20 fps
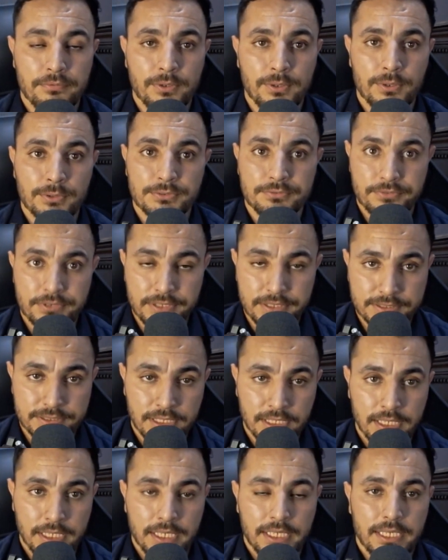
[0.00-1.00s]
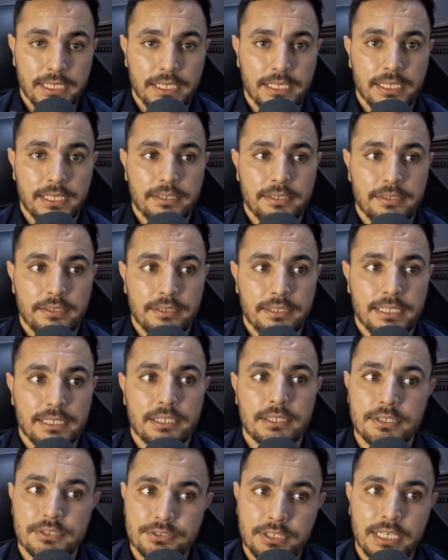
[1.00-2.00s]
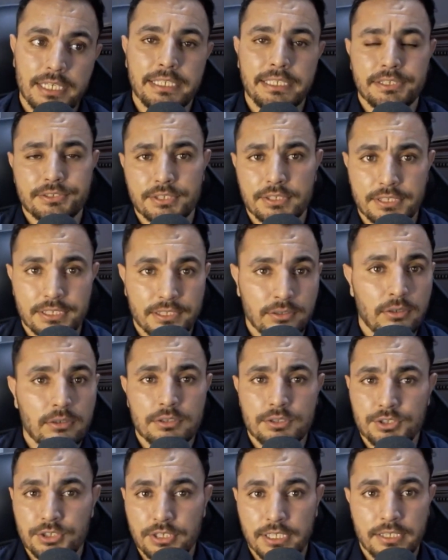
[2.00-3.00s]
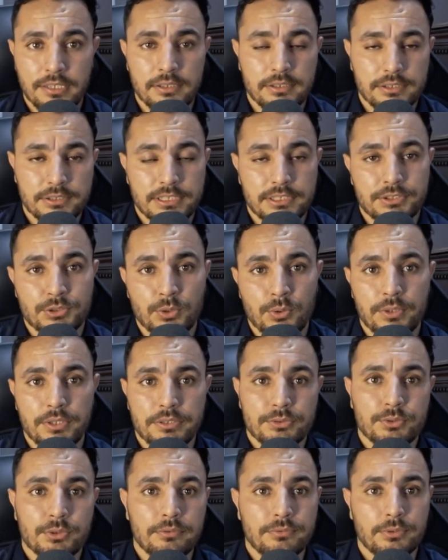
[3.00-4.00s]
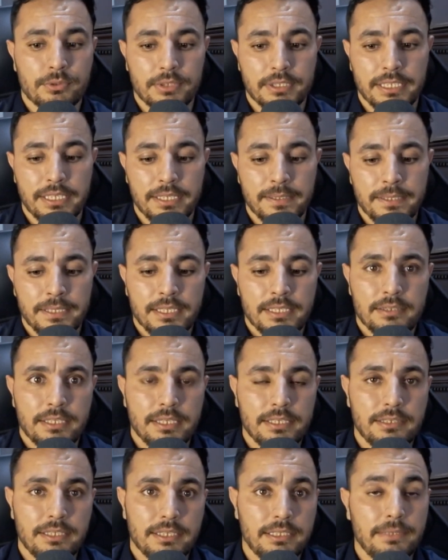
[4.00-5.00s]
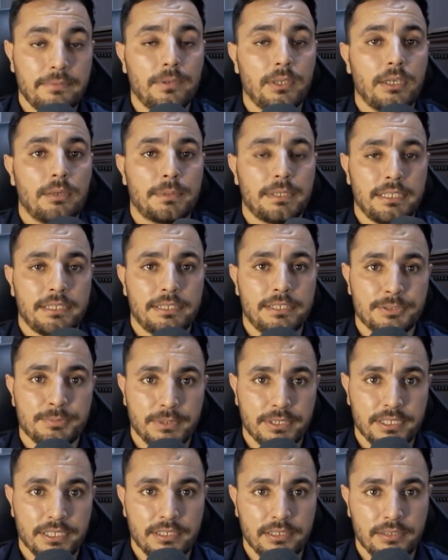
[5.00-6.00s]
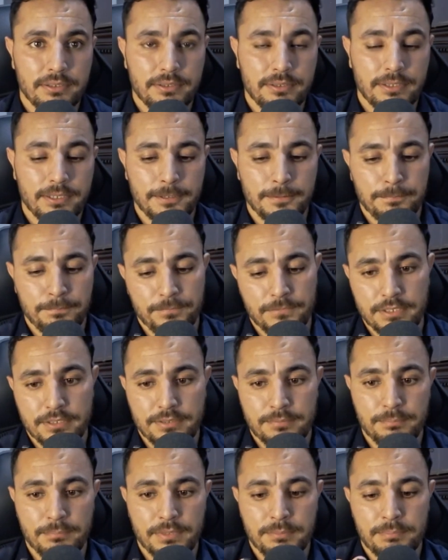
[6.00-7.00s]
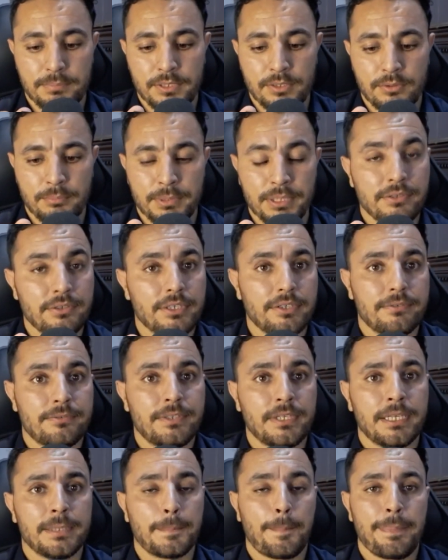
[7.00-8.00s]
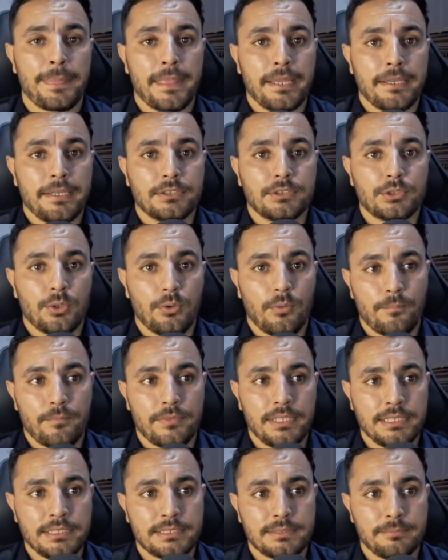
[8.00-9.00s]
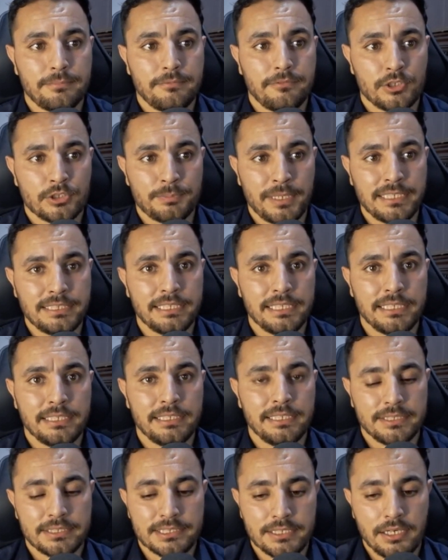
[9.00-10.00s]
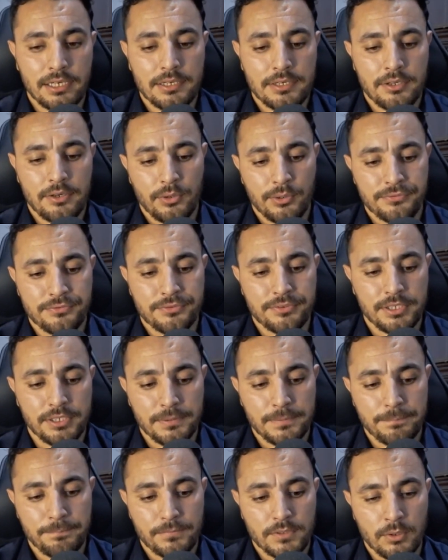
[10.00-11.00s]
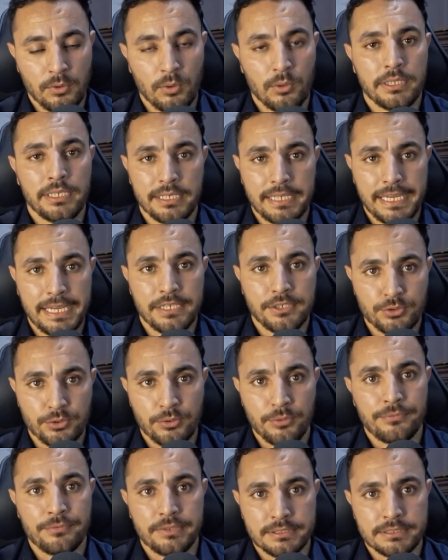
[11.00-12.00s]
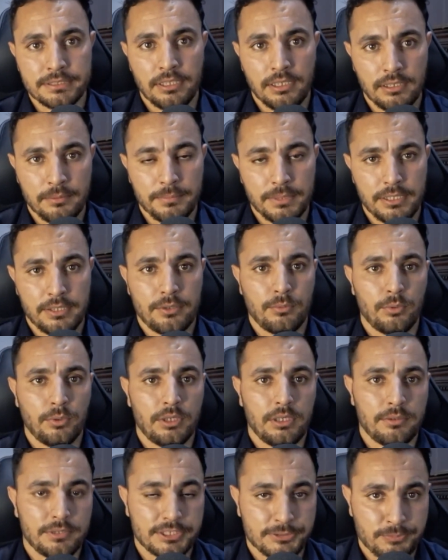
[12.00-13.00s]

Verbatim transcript: philosophies, and that science and technology and arts and so on and so forth. They developed in this particular period of time. So this was basically the start of the golden age of Islam in the world,